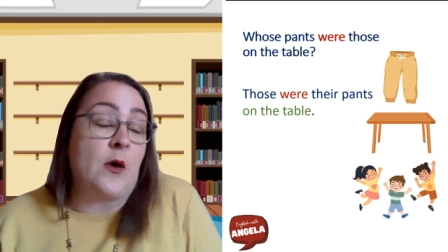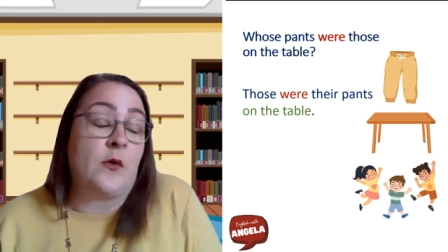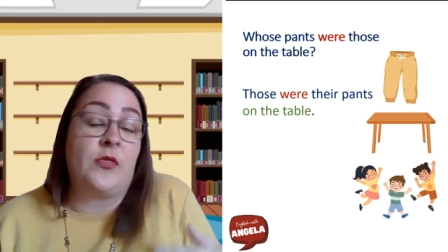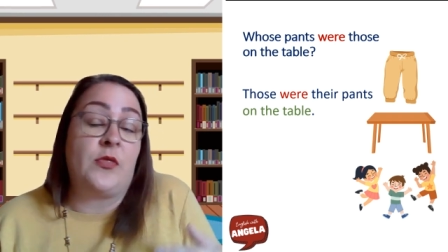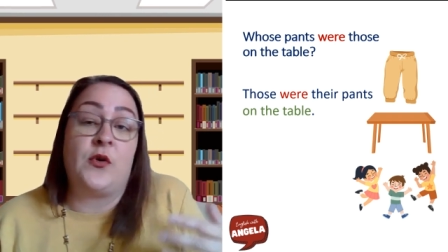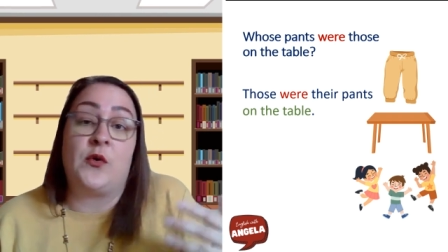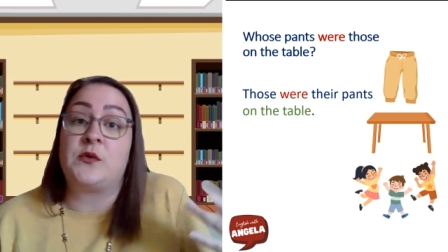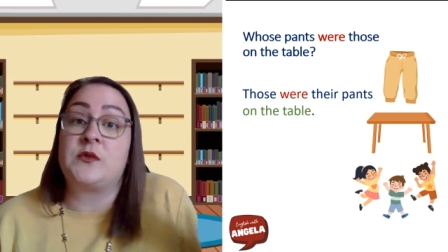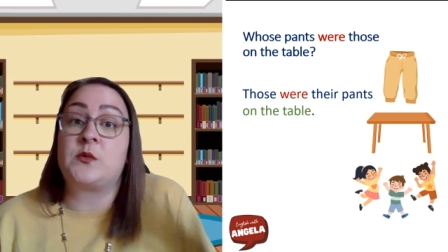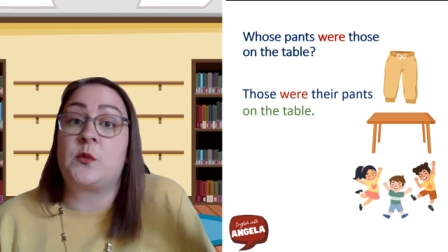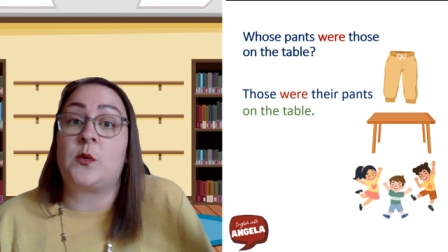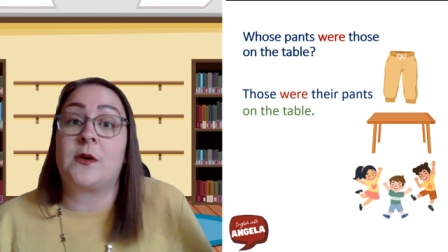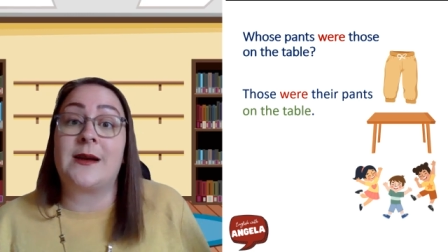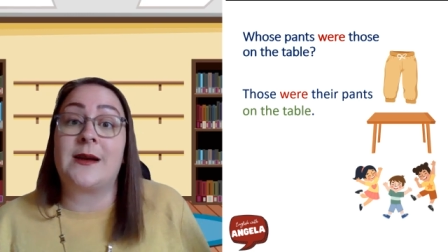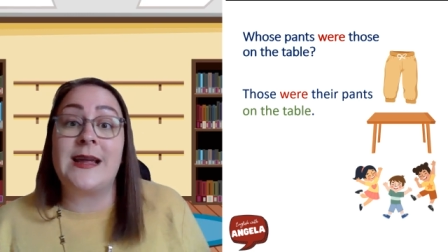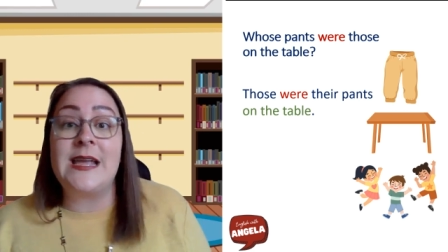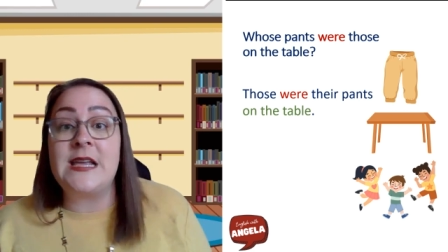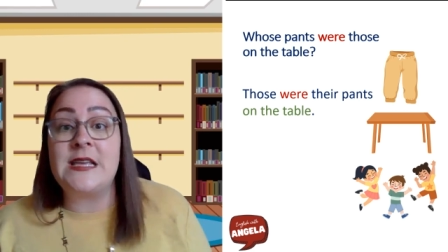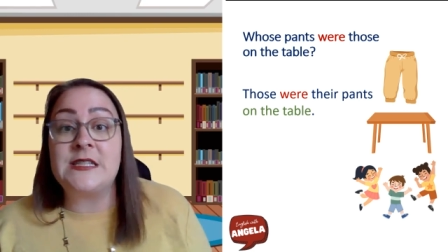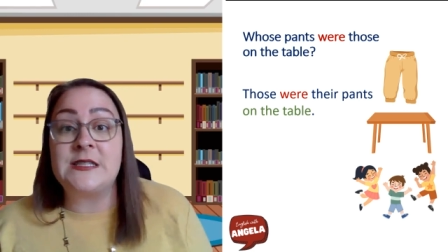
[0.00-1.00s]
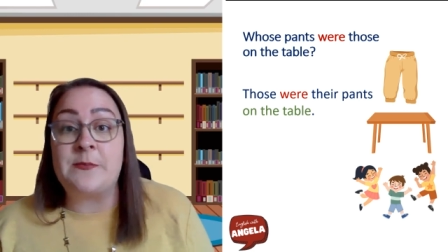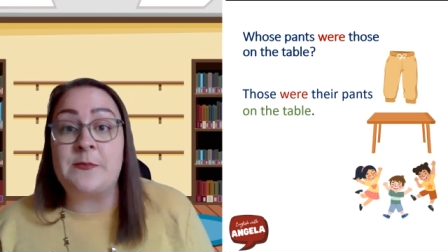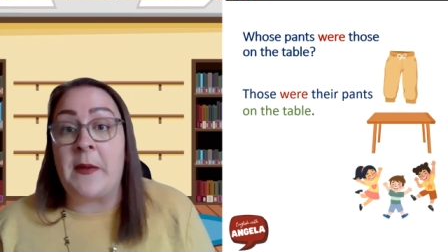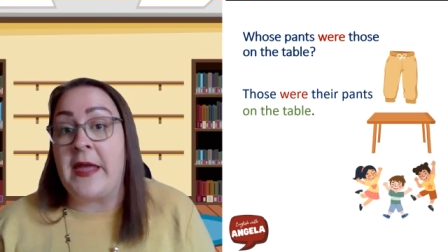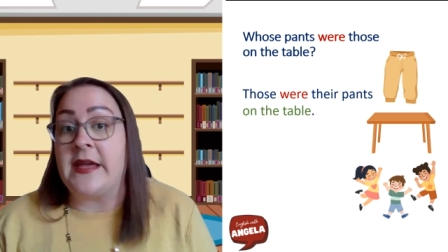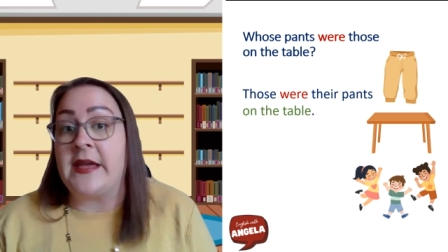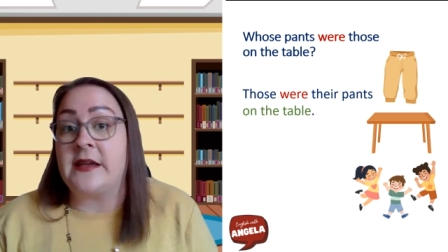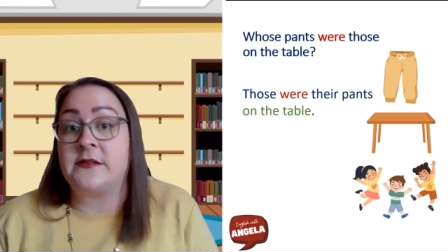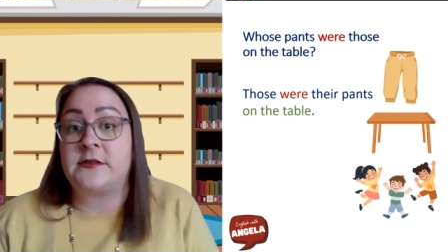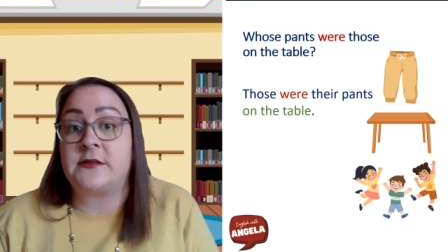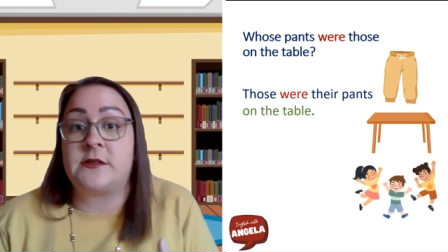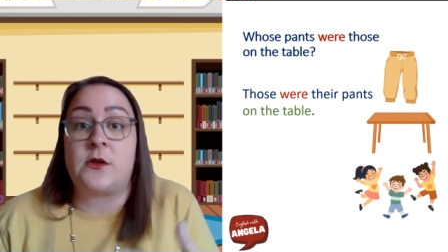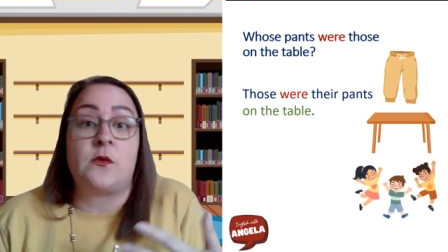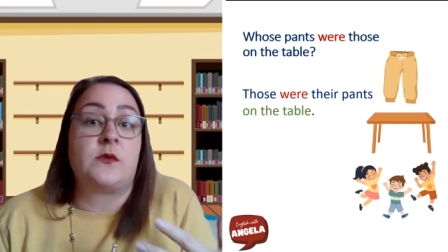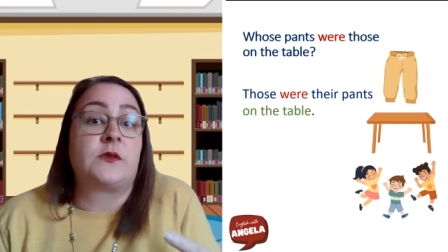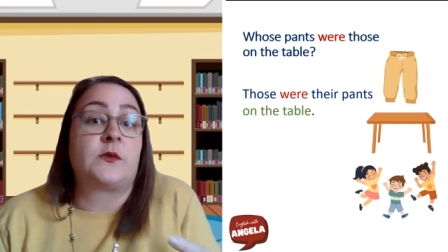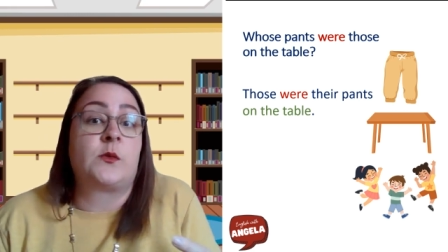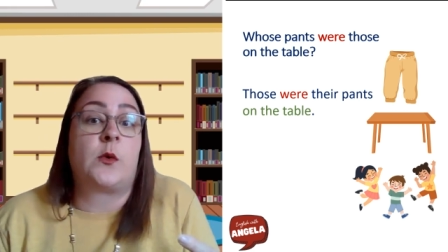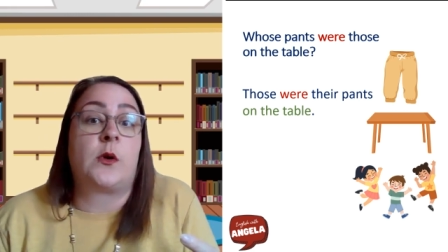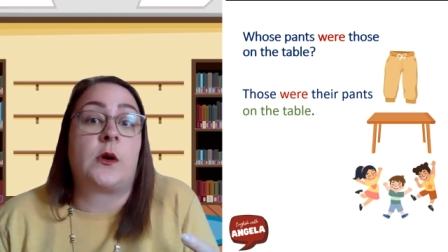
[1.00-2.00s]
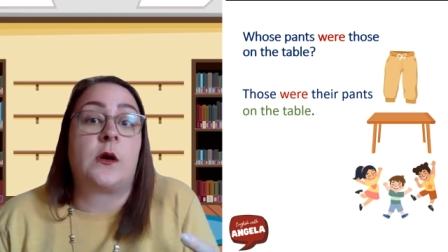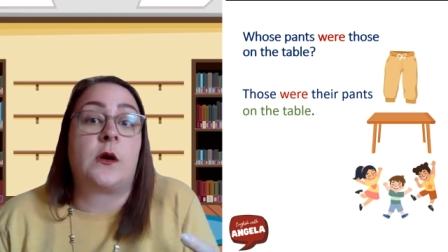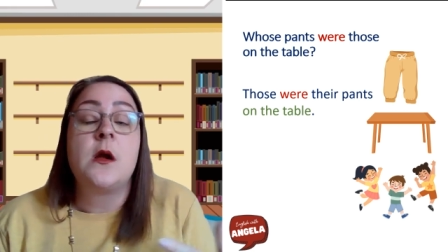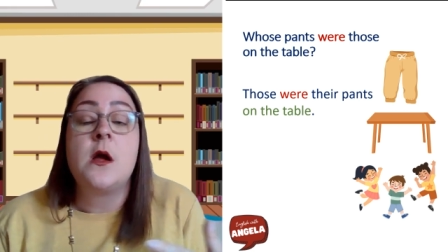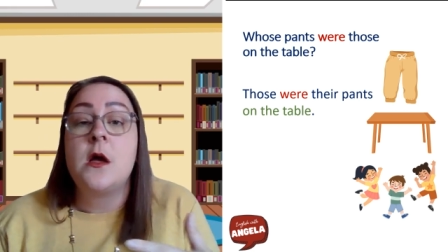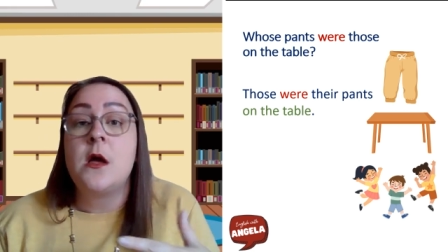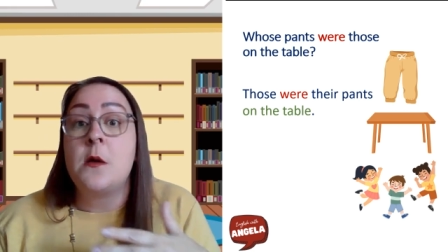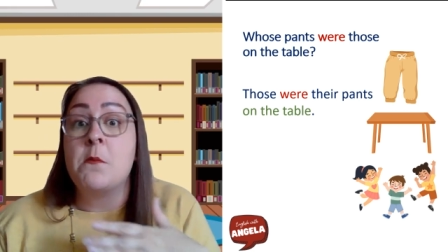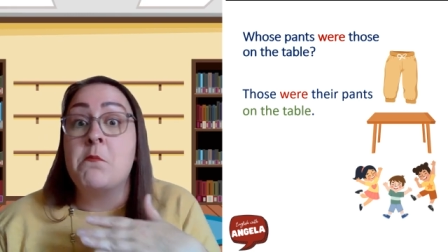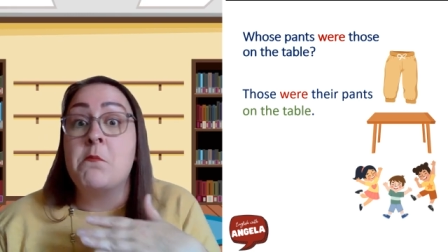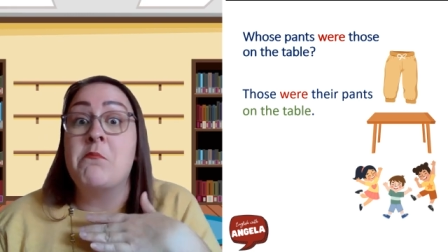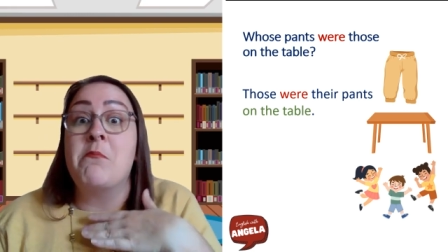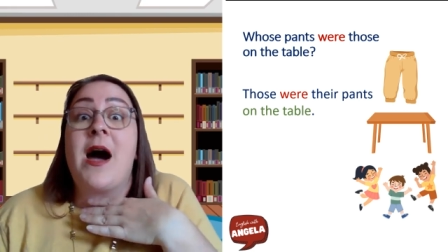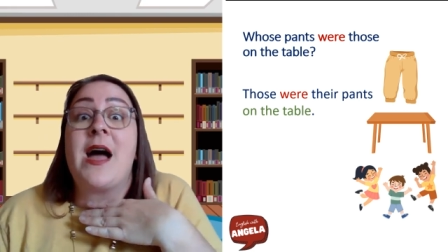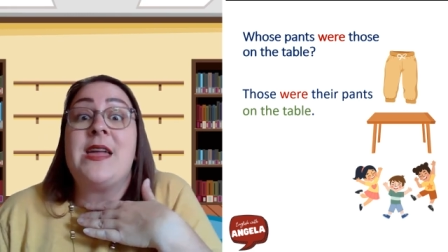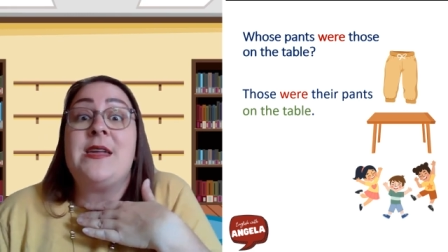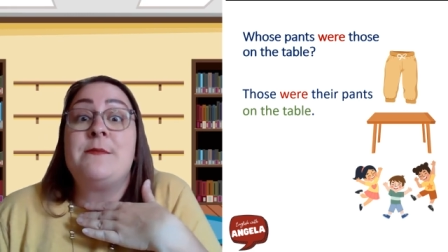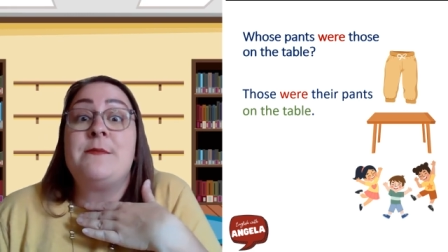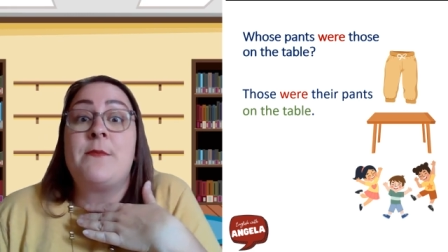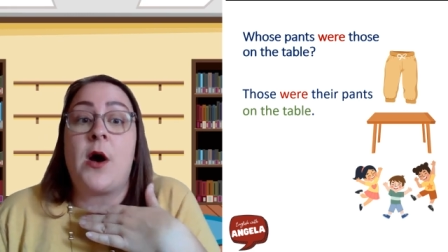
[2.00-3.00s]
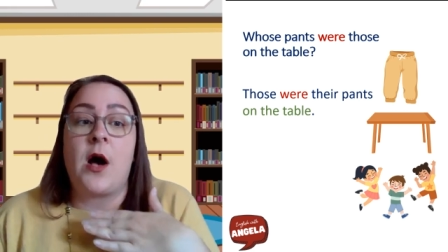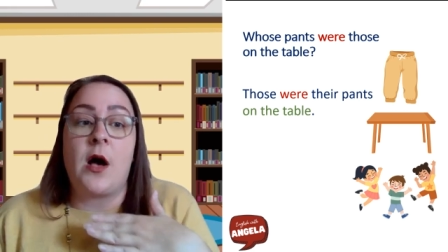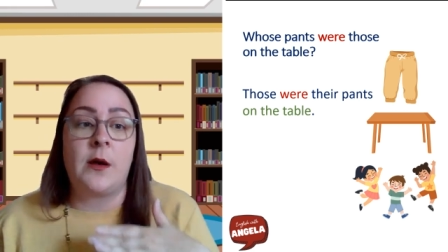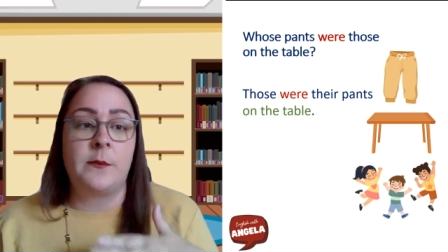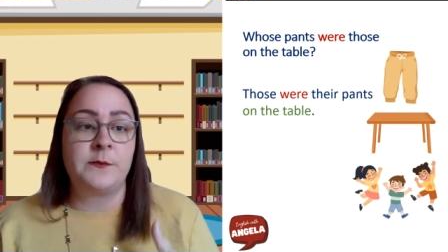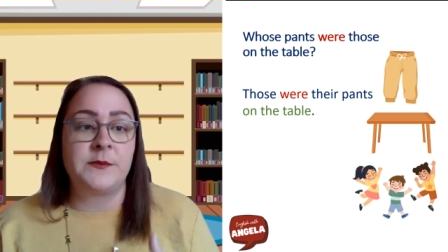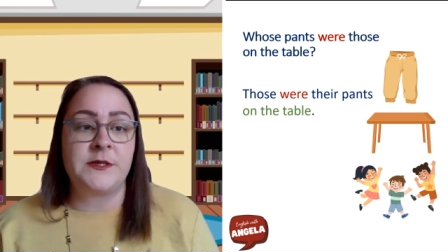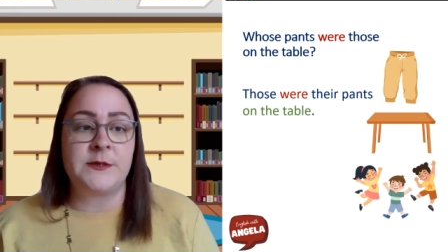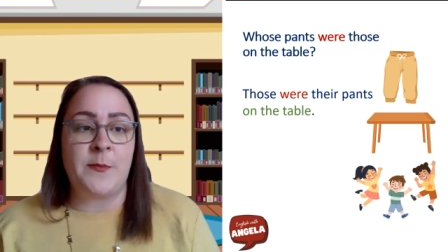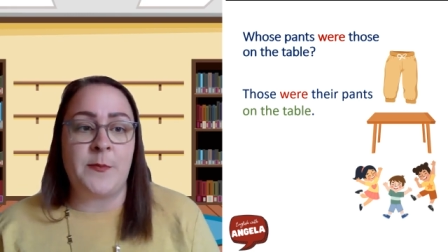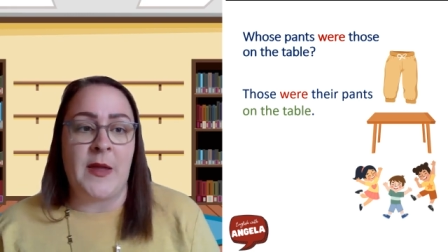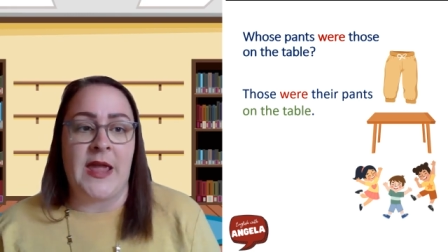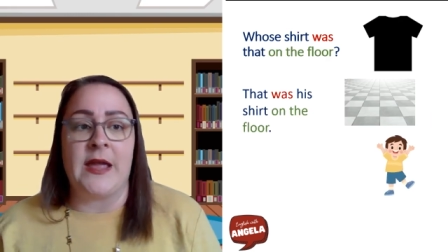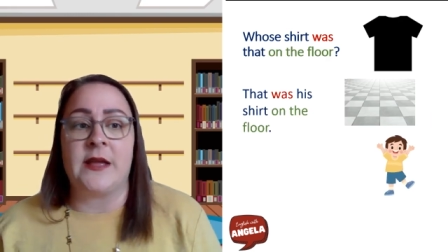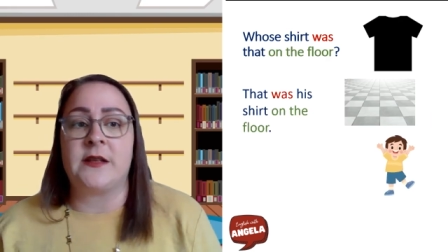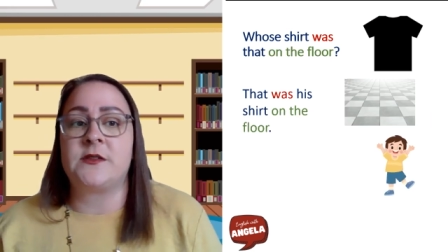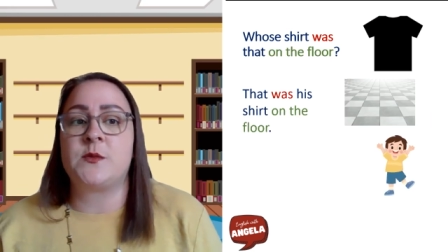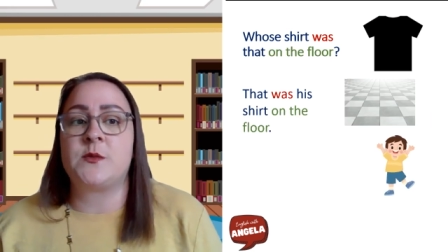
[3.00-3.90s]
Those were his pants. Those were my mom's pants.